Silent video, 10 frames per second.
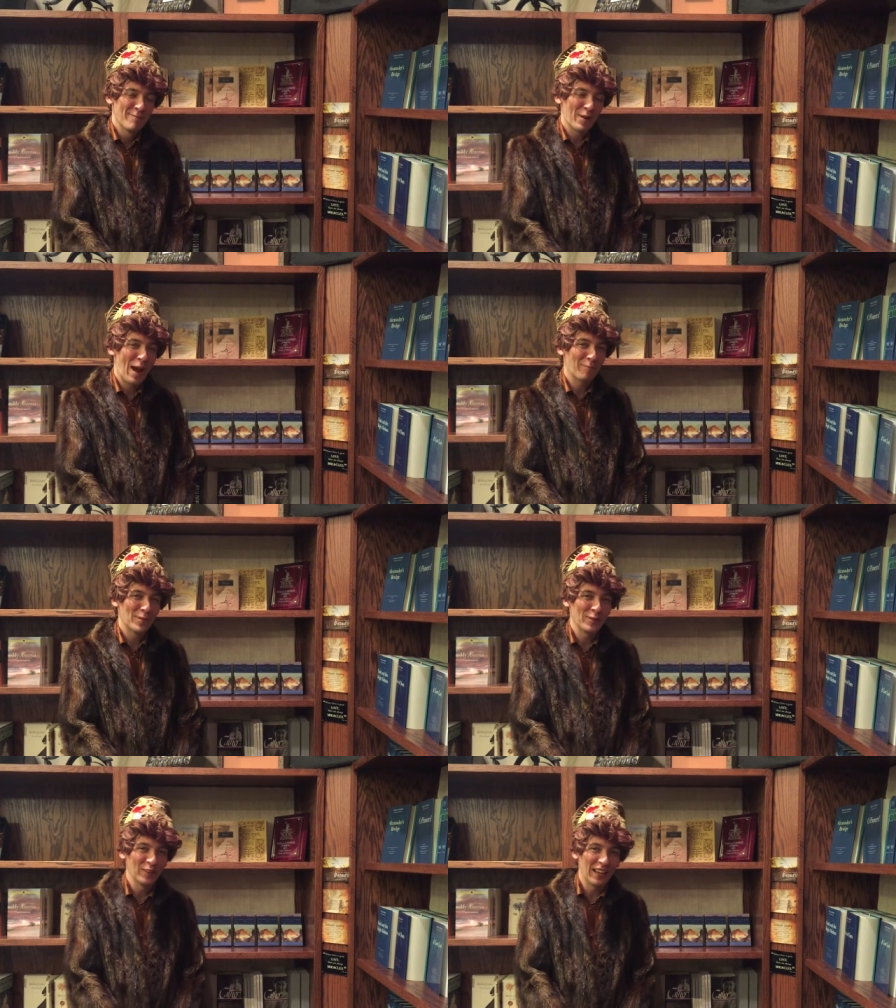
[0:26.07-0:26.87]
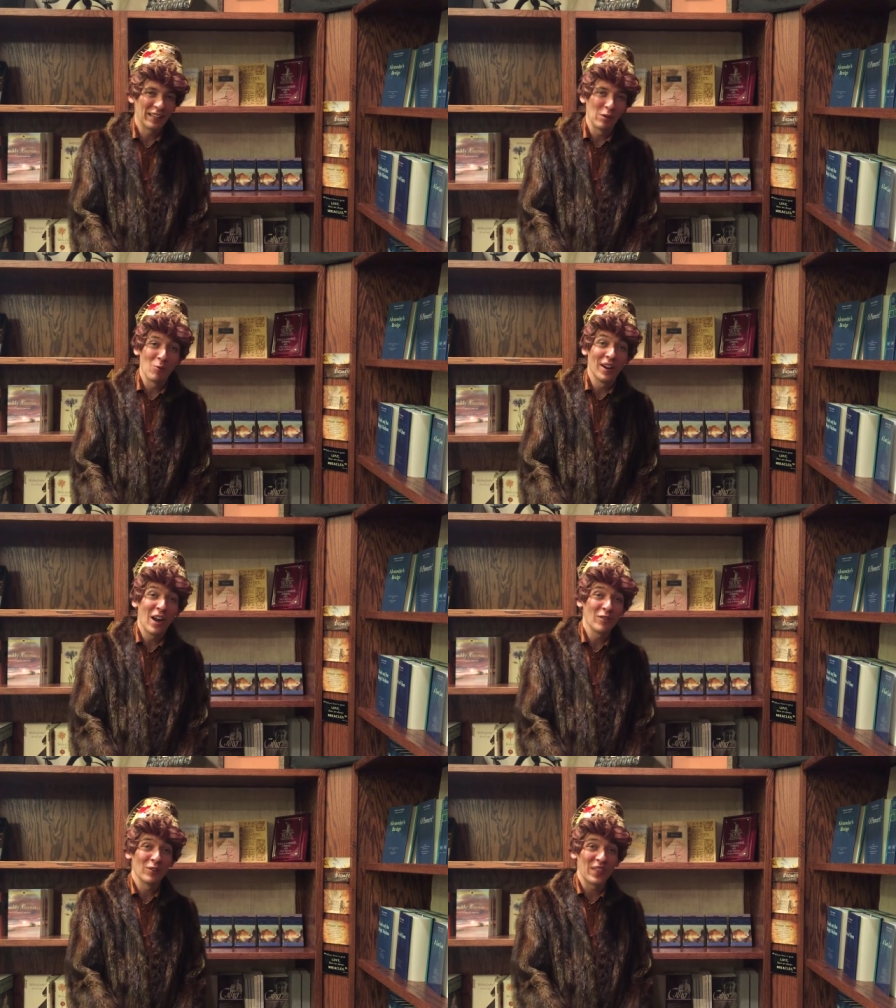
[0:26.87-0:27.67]
Perhaps you'd like a
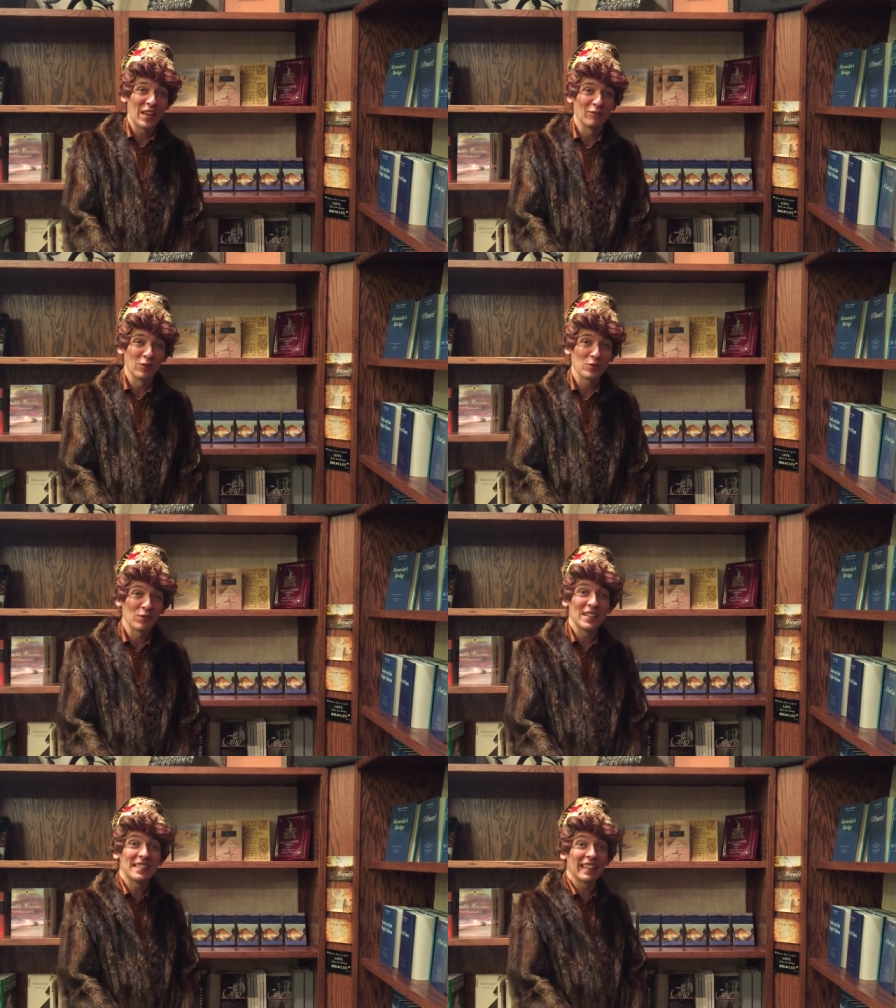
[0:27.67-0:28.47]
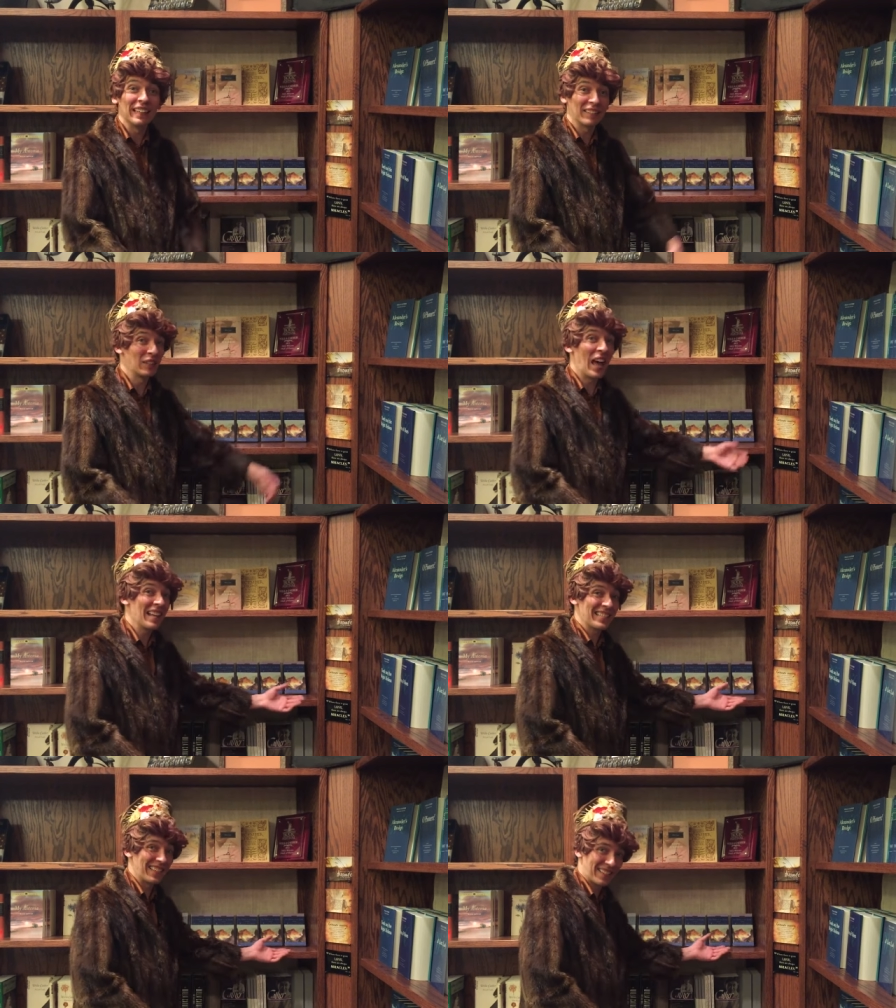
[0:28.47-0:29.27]
100th anniversary Signet
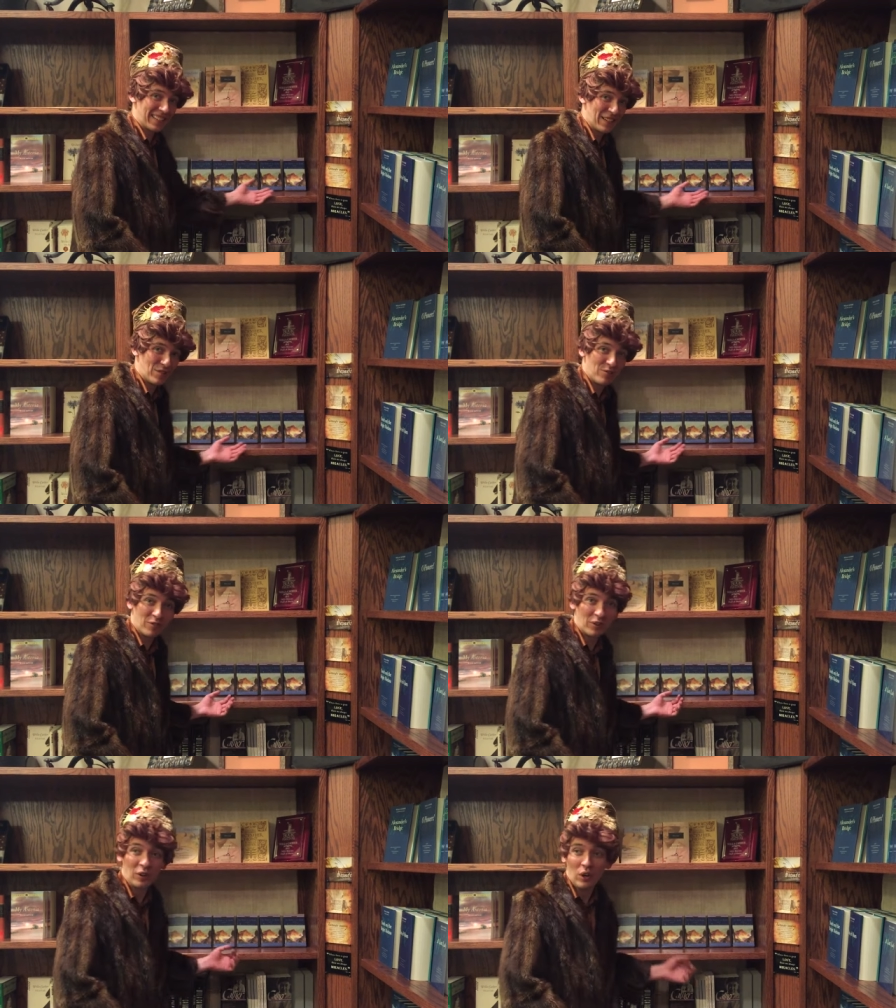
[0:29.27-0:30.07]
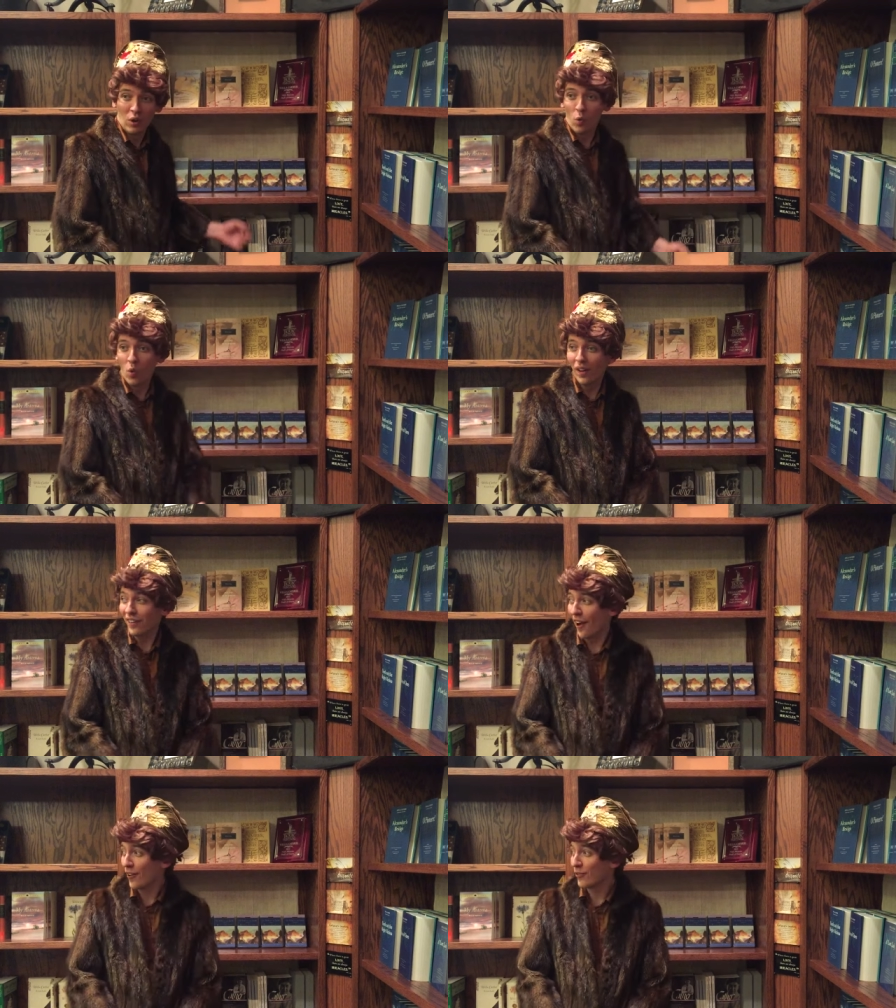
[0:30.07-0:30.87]
Classics edition for
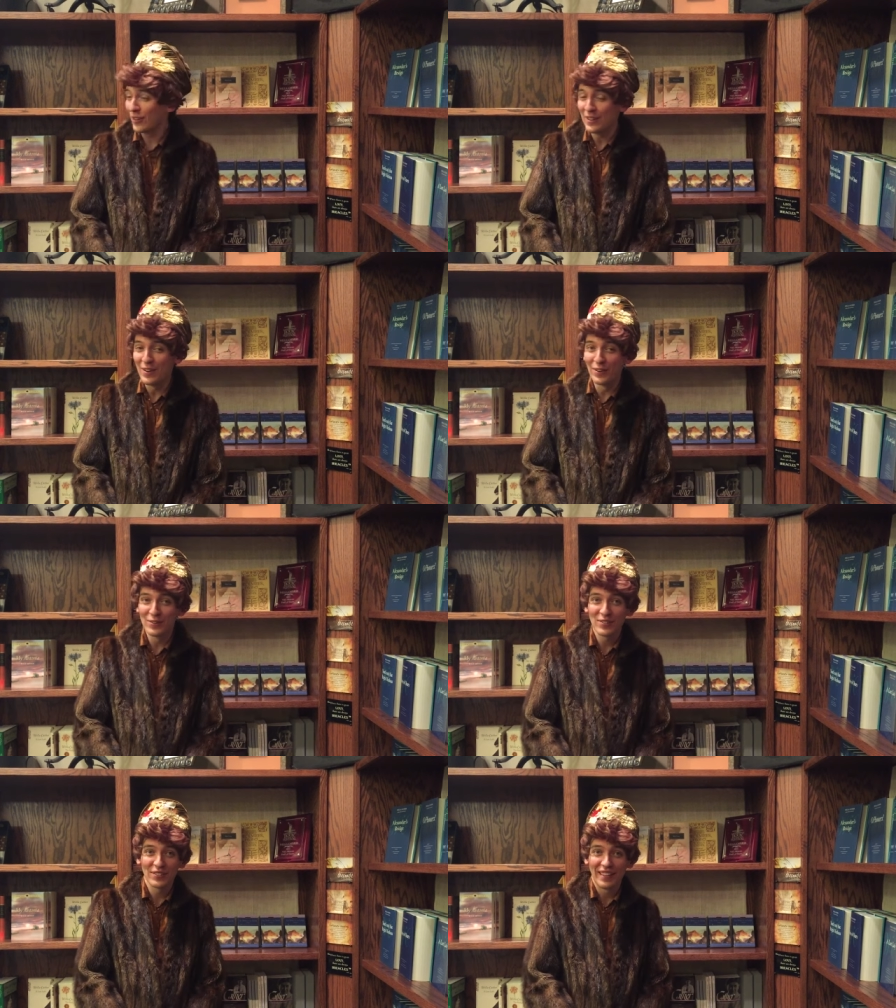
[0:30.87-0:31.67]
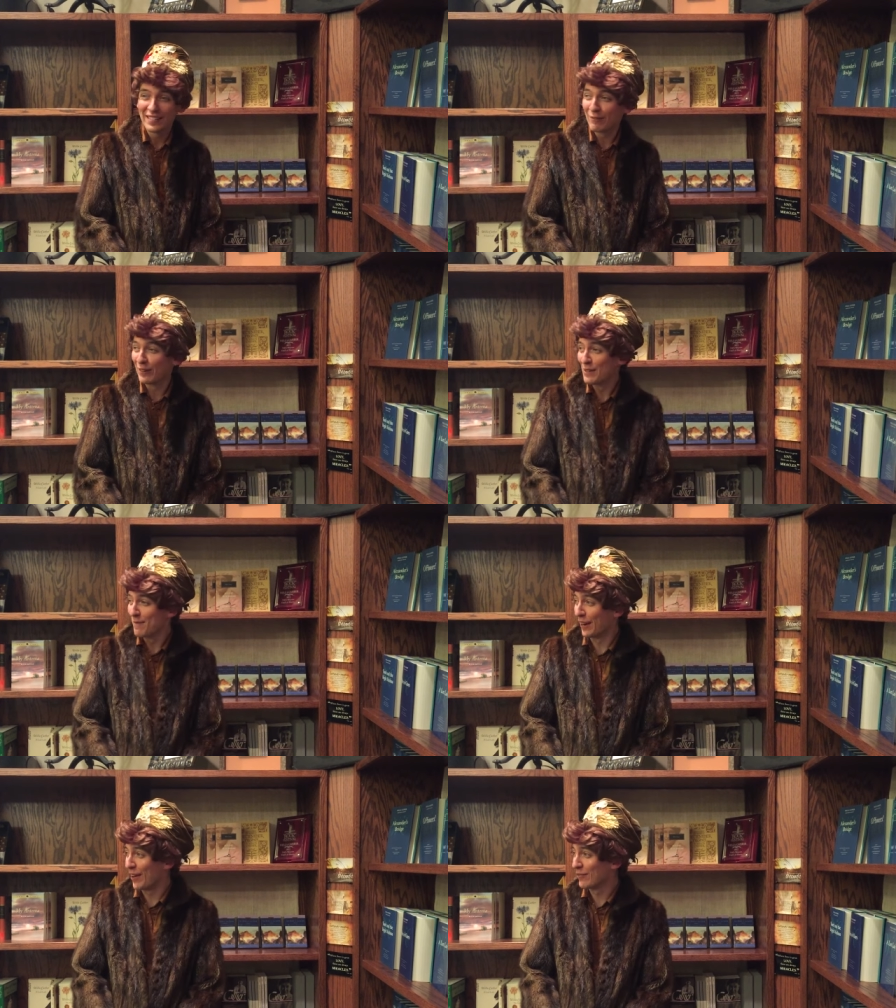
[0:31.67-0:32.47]
100 years. Has it really
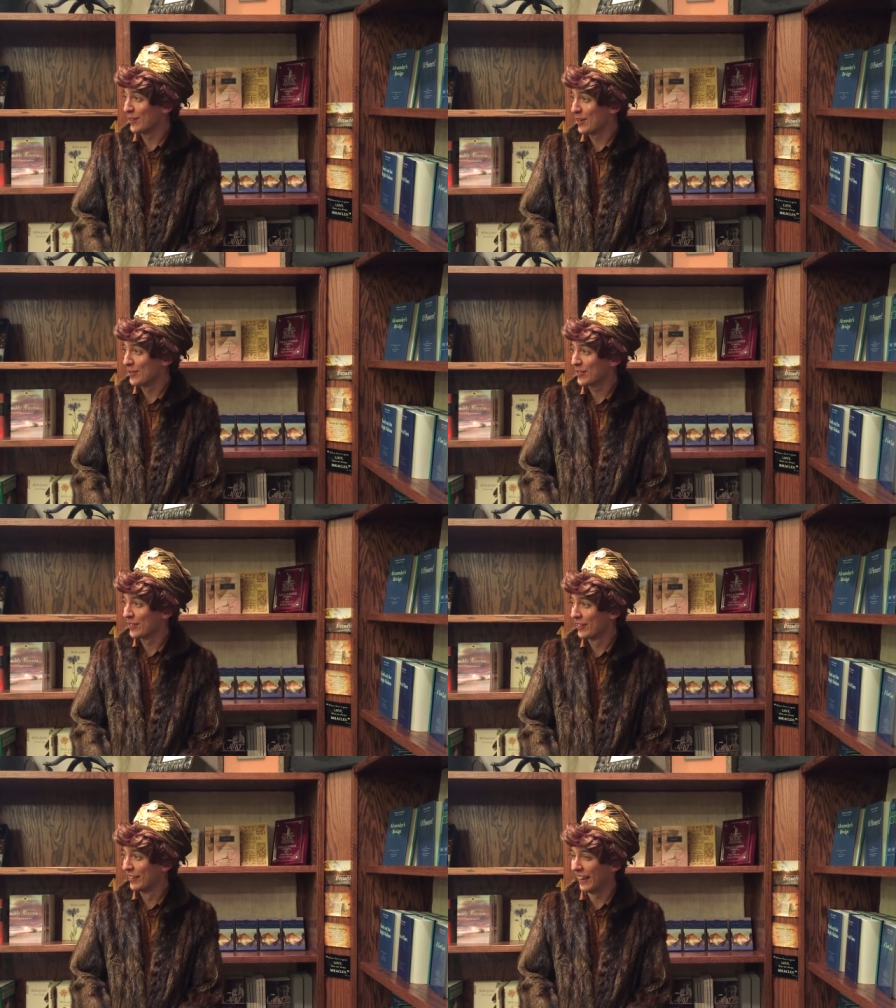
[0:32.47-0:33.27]
been 100 years?